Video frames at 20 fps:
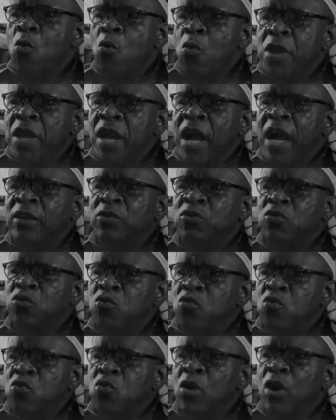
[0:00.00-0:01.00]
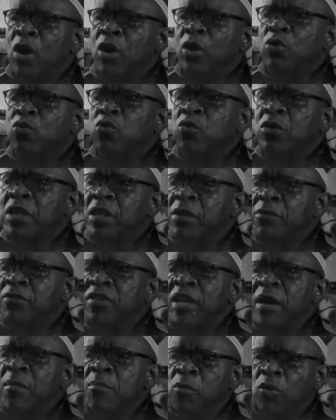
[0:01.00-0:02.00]
we are to give
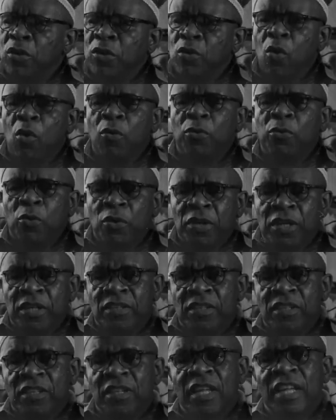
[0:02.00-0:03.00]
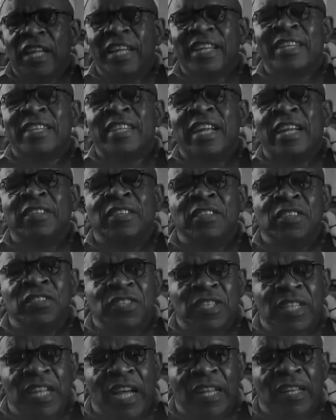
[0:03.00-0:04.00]
somebody authority,
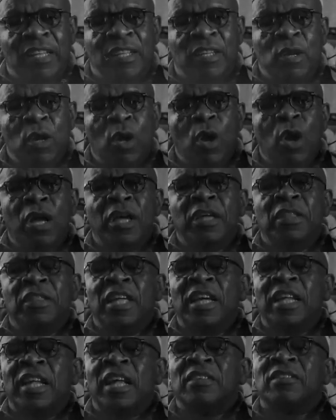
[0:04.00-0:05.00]
traditionally there are